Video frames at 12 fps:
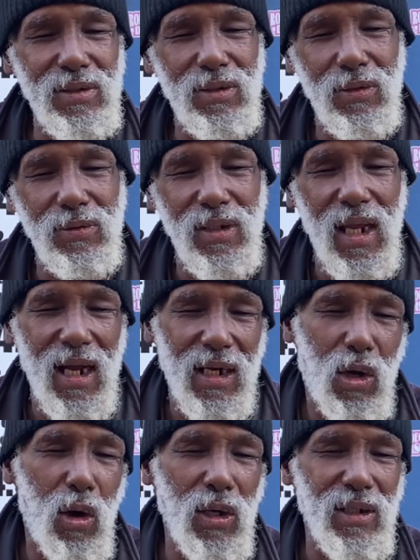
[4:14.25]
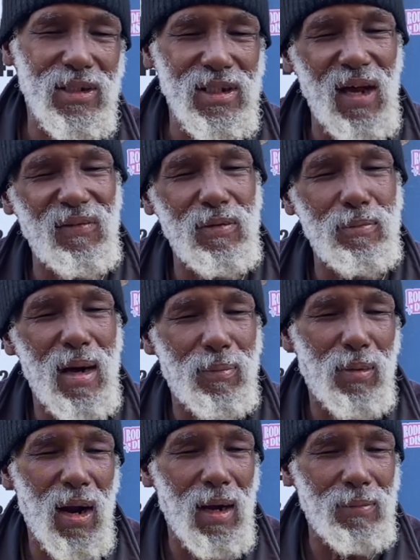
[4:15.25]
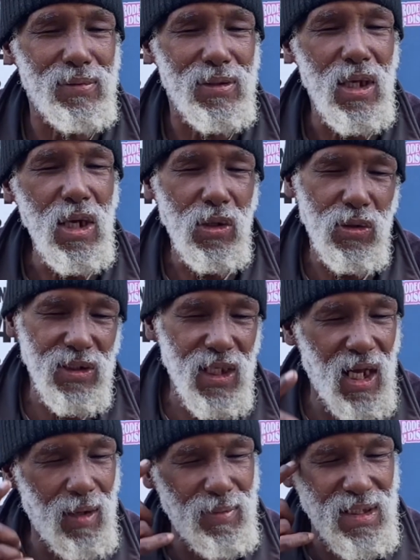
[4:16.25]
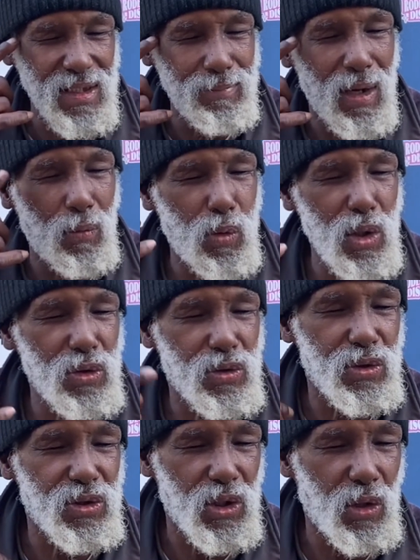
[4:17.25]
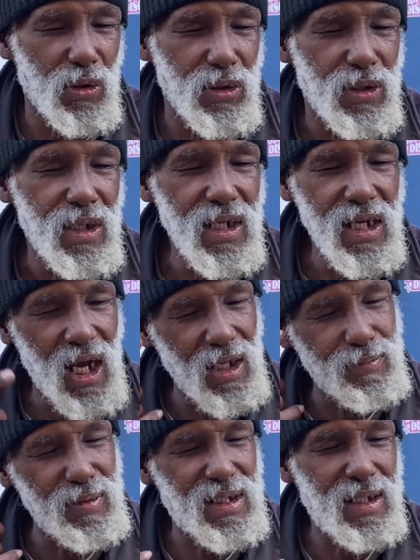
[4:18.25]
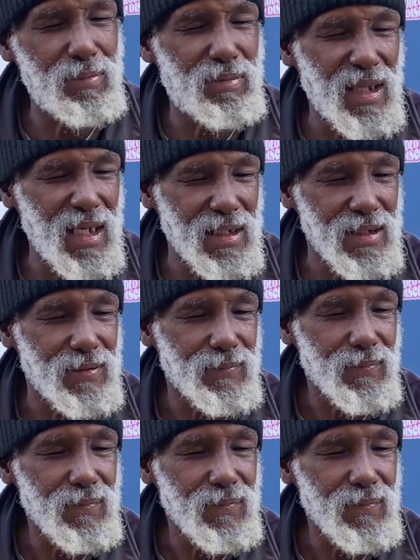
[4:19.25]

you know, I call it solving my problem because it helped me get my wheels on turning, helped me keep thinking